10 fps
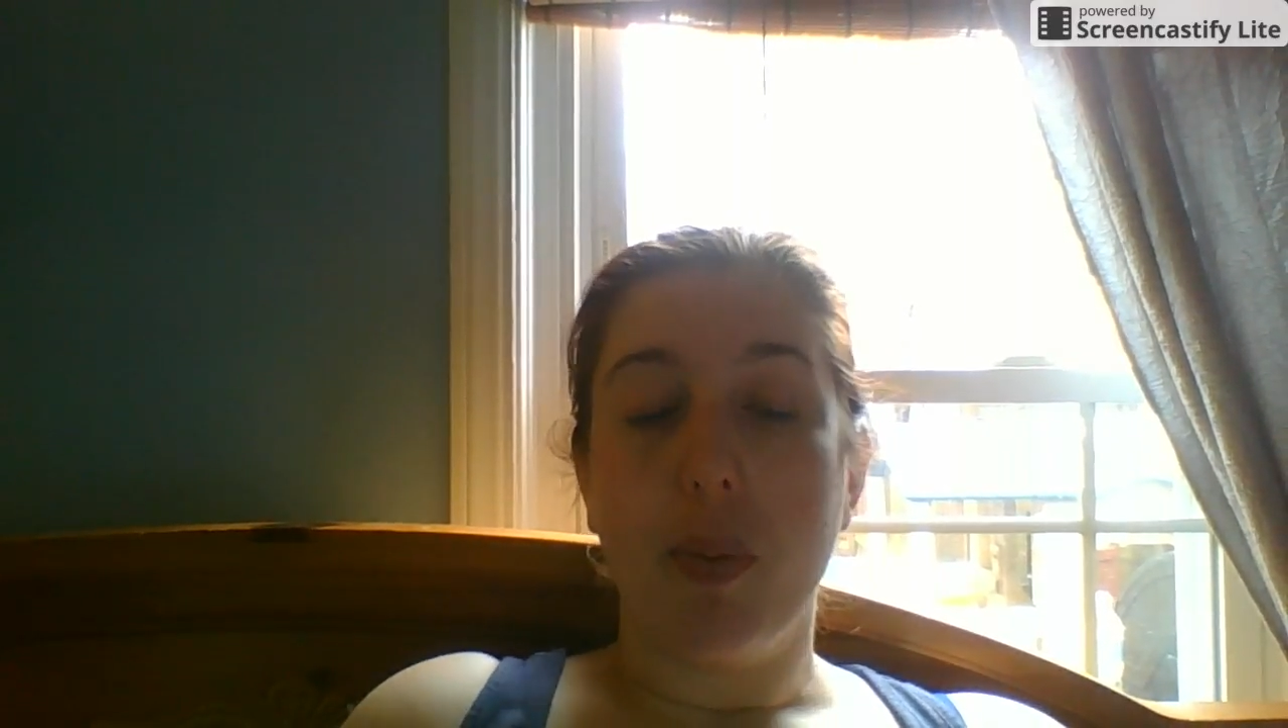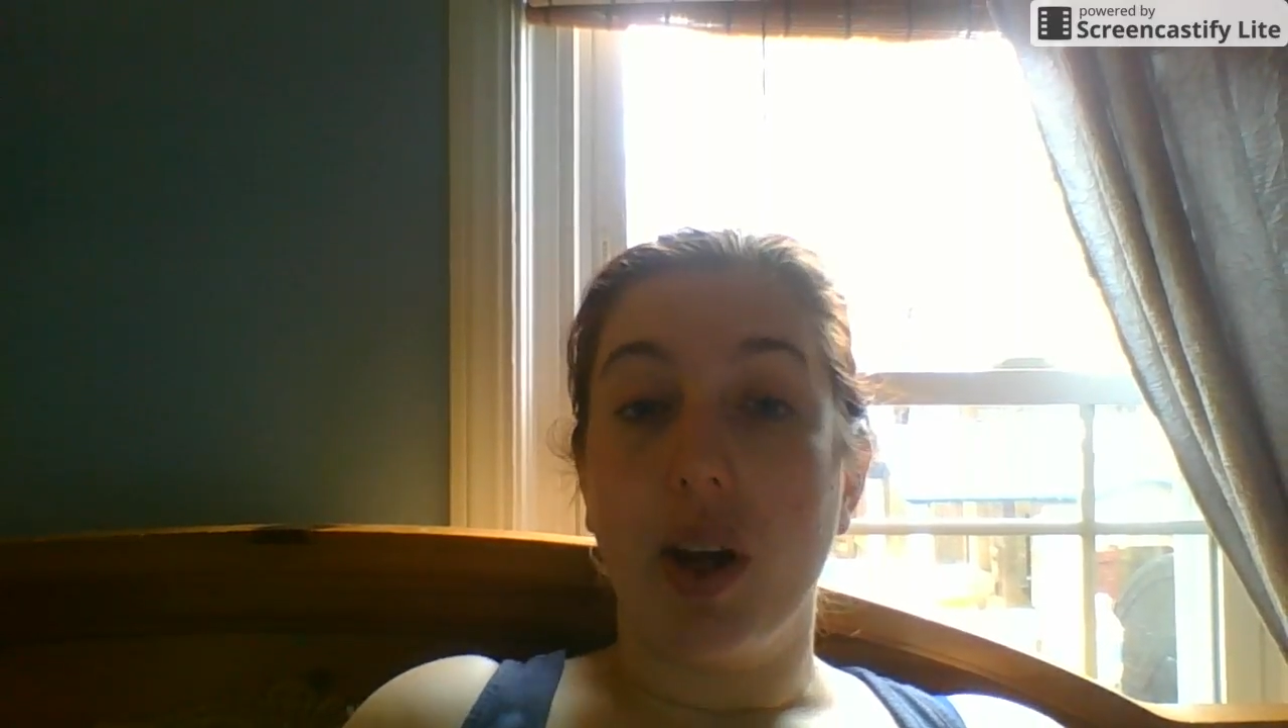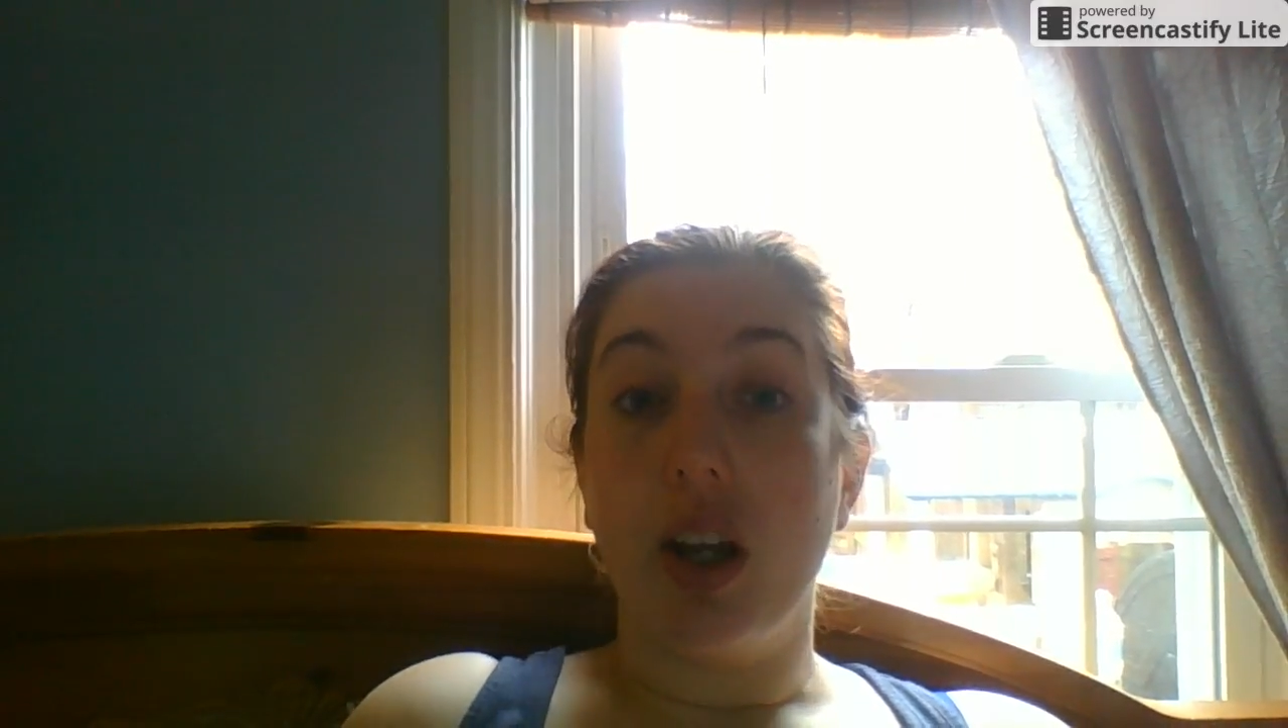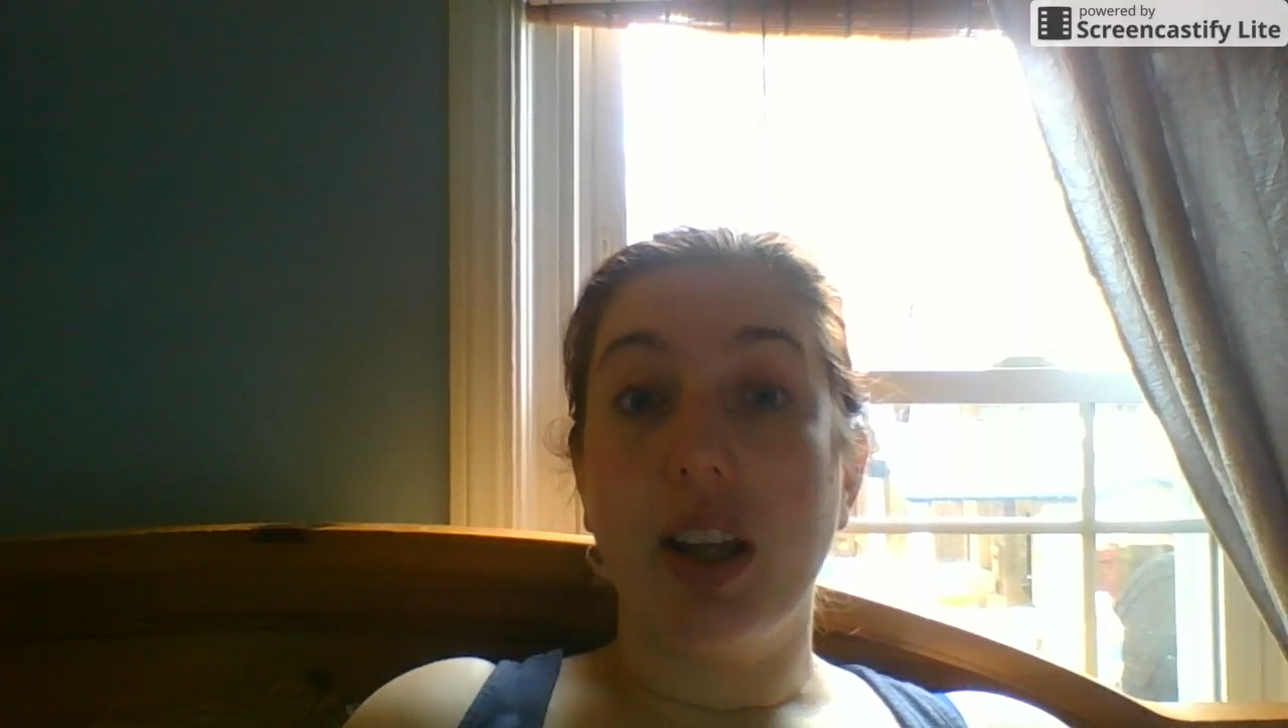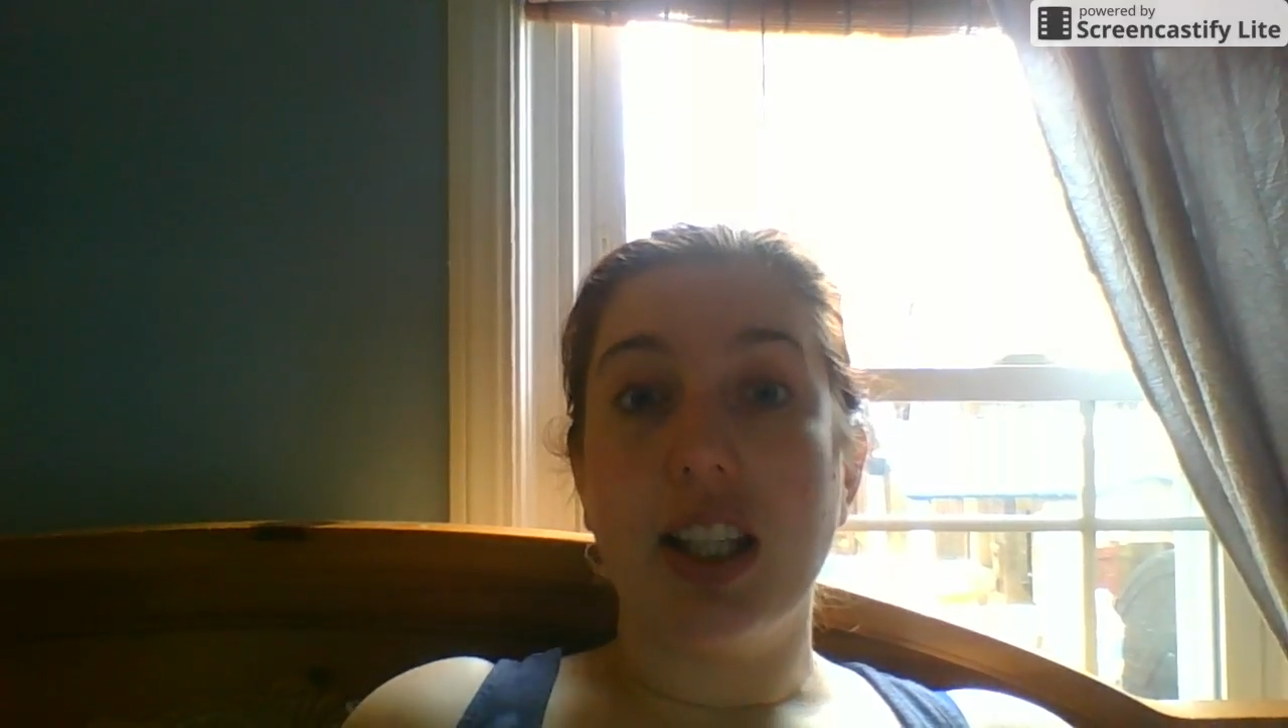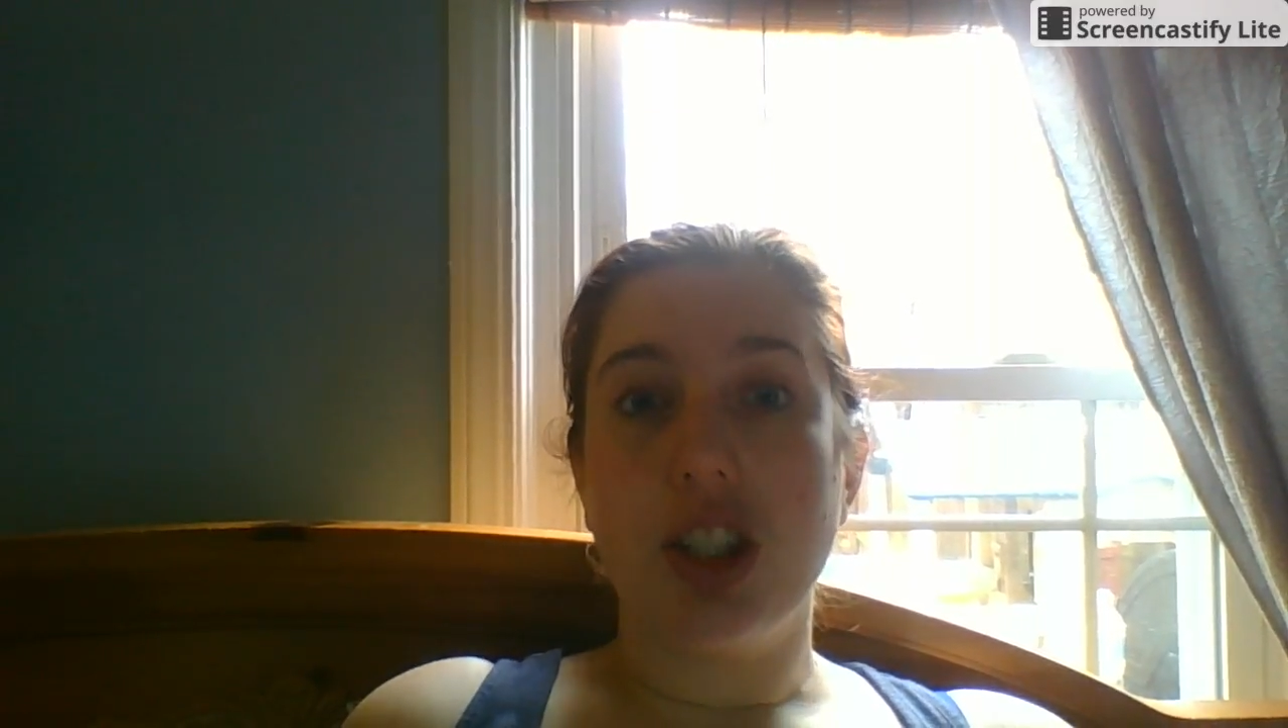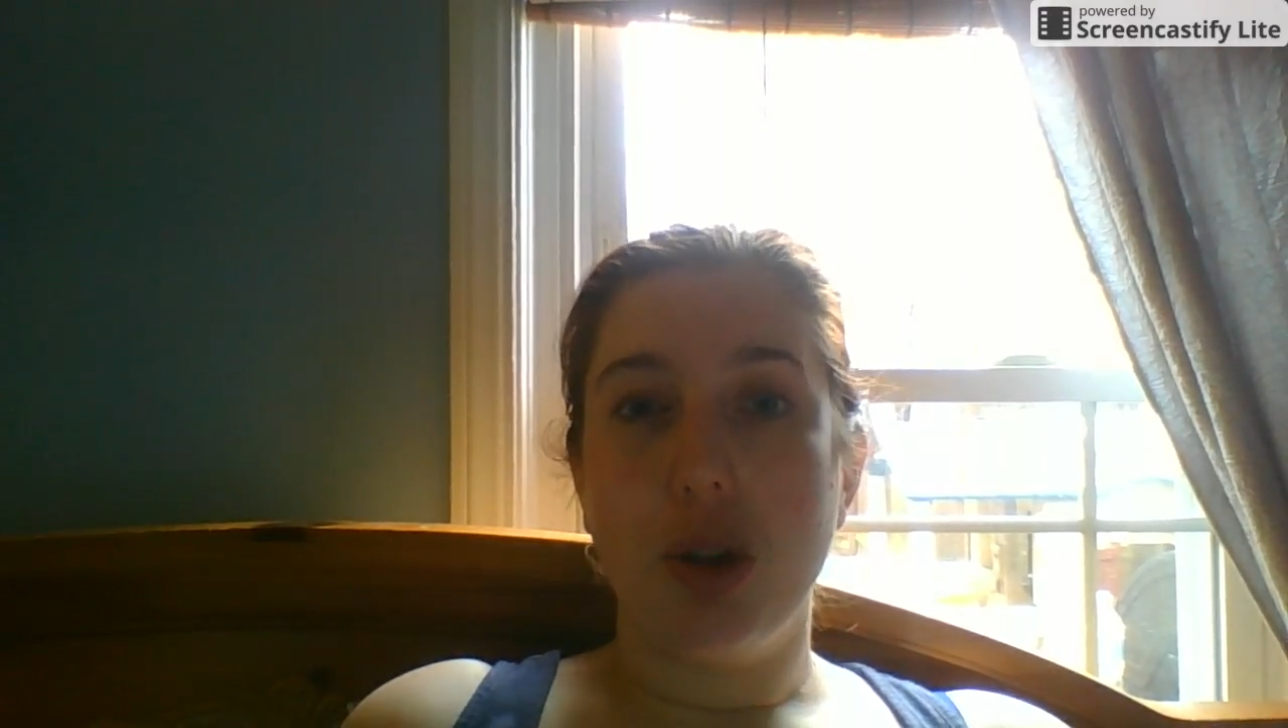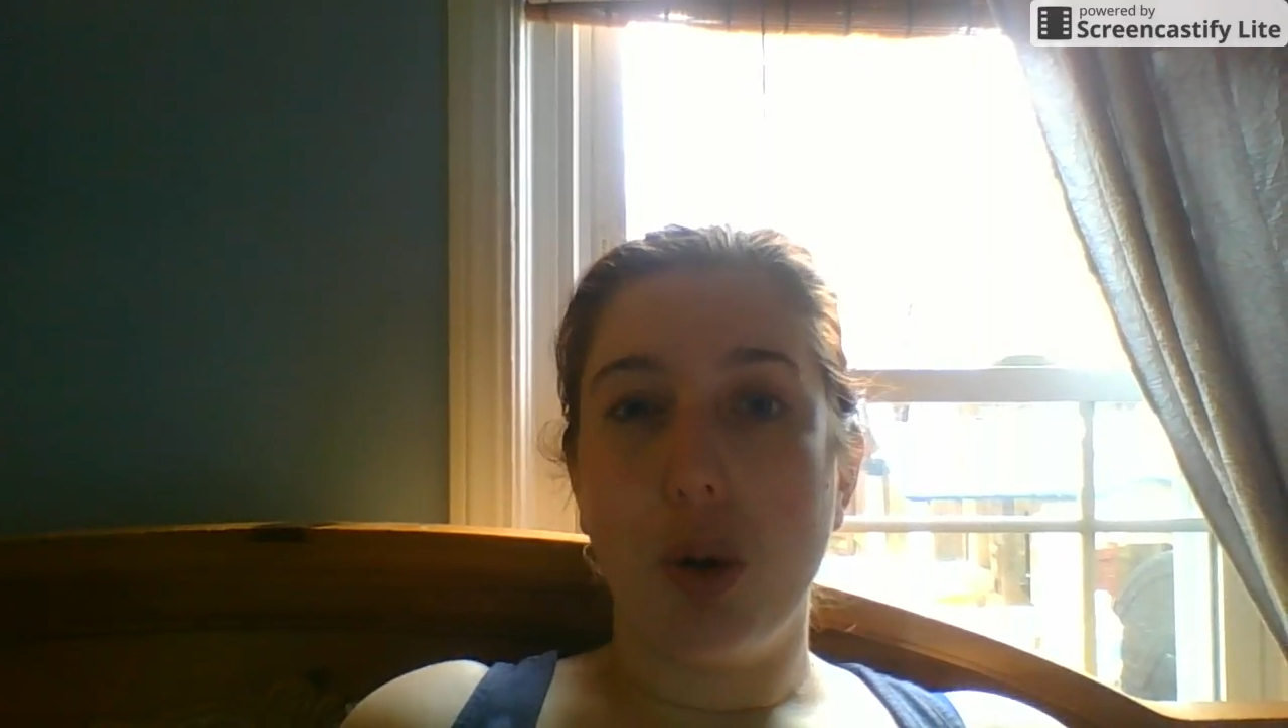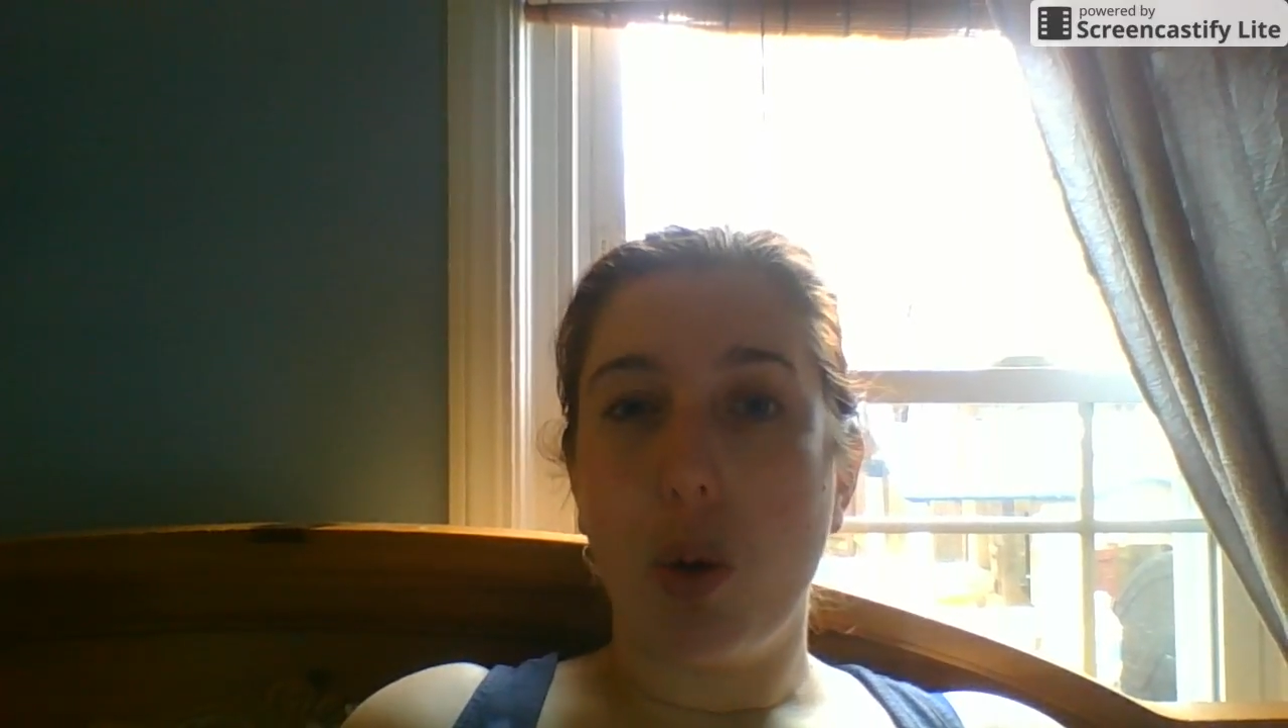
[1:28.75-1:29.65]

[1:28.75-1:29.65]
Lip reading: But let's do a